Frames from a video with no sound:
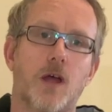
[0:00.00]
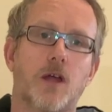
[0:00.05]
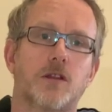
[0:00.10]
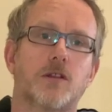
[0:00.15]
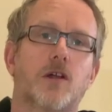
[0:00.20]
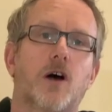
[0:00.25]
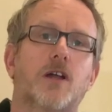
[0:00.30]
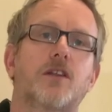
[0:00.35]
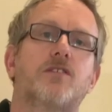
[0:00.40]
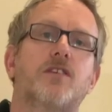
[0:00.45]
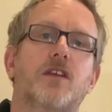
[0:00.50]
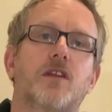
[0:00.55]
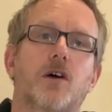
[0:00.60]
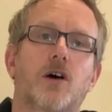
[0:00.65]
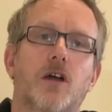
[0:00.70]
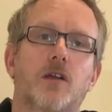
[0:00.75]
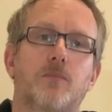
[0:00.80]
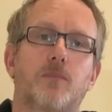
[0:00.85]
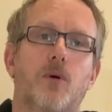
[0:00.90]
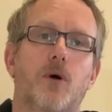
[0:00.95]

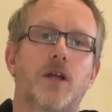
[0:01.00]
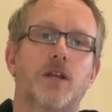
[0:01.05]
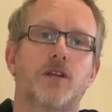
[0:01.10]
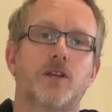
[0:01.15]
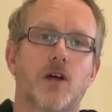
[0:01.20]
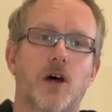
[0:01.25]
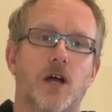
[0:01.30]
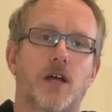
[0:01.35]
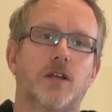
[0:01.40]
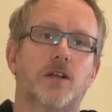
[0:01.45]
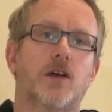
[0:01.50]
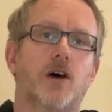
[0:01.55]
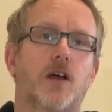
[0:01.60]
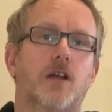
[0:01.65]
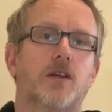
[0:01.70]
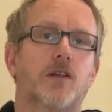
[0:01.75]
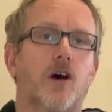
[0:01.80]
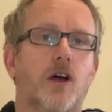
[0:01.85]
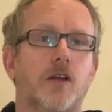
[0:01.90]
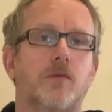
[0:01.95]

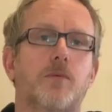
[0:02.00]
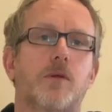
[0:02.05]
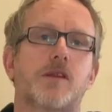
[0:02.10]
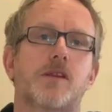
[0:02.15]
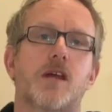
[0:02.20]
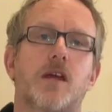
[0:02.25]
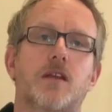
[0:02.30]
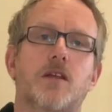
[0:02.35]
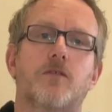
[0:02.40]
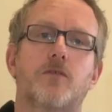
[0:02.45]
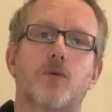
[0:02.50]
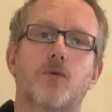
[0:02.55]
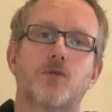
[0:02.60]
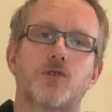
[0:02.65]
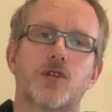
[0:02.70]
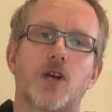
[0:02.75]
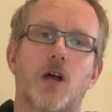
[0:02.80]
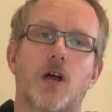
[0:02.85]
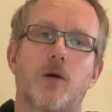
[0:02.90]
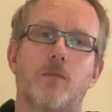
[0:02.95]
99.999% of all
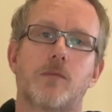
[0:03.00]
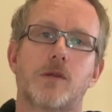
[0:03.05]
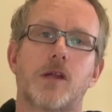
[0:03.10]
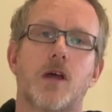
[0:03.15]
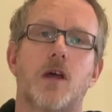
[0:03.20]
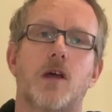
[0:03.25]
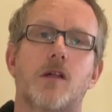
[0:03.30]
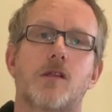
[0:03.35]
germs.